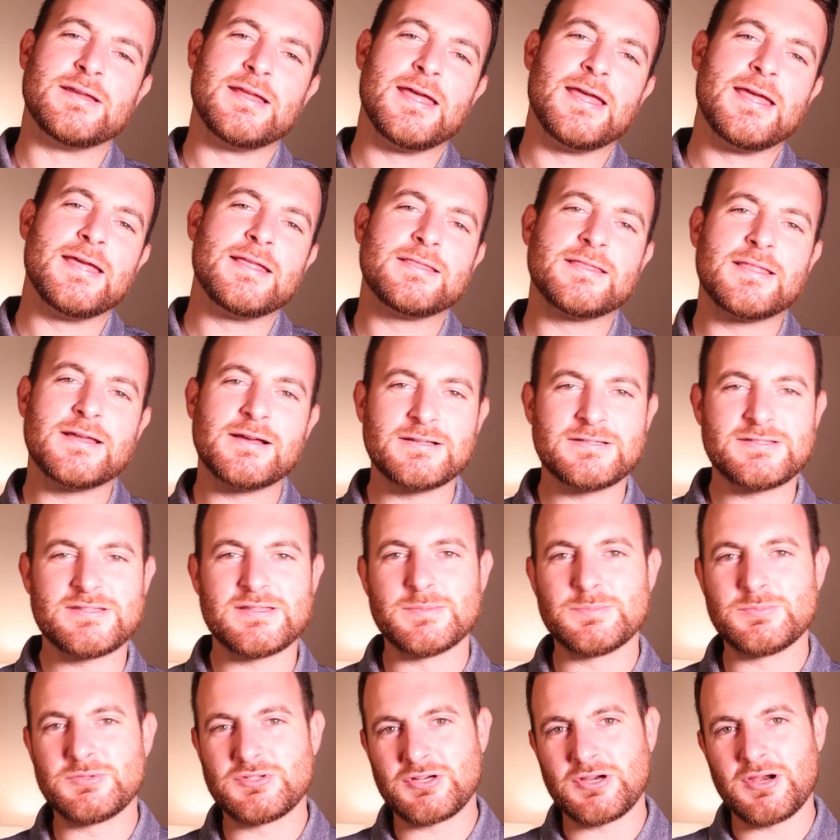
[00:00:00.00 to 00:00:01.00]
hit that
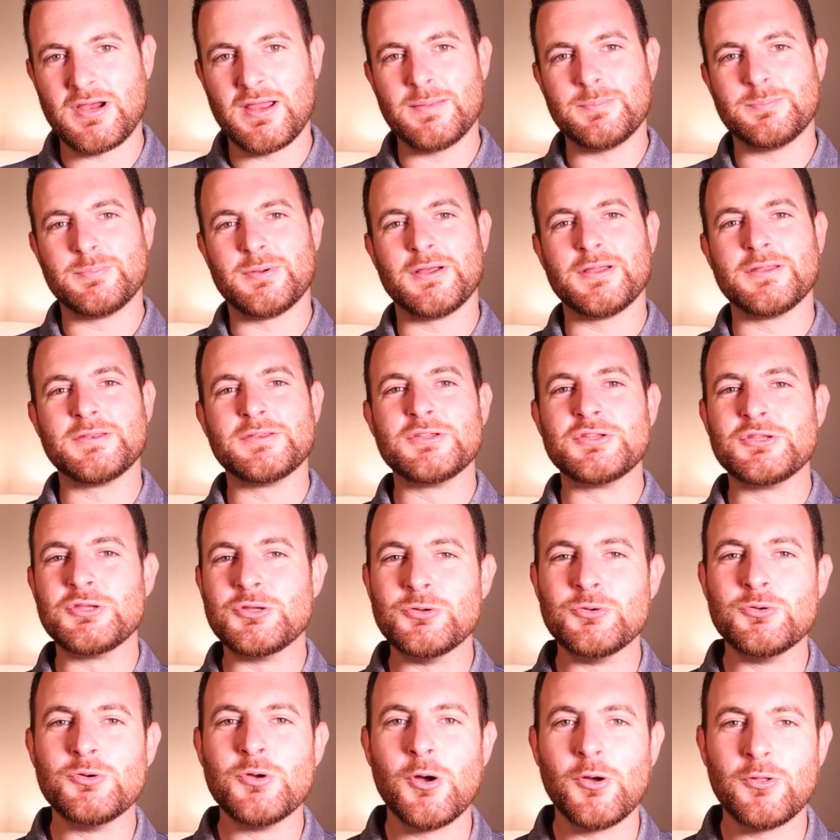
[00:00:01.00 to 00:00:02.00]
subscribe button.
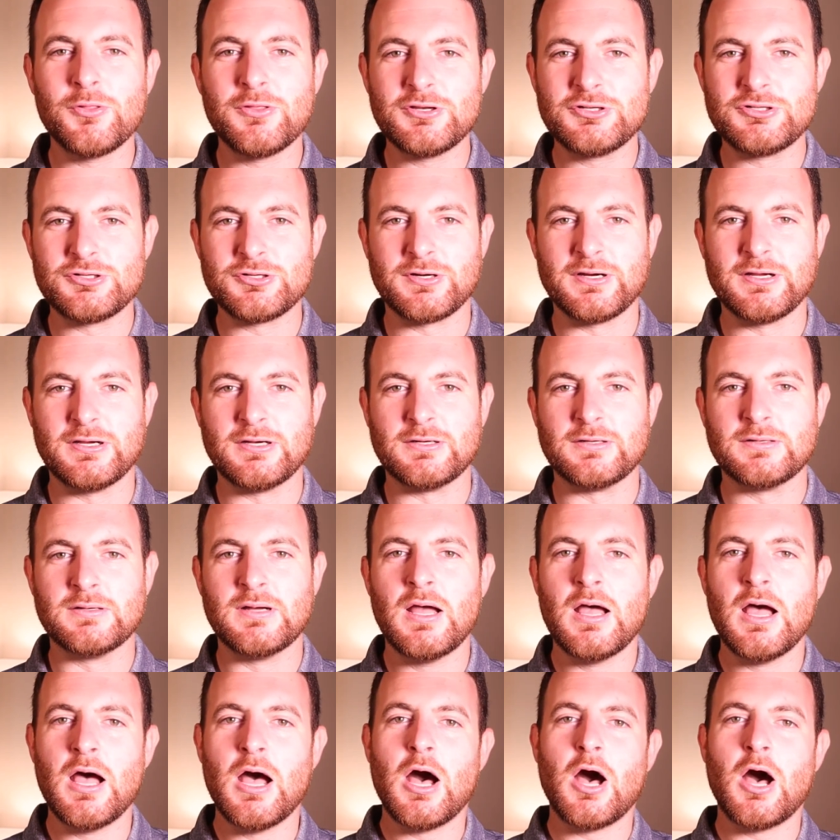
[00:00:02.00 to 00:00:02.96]
You know the drill.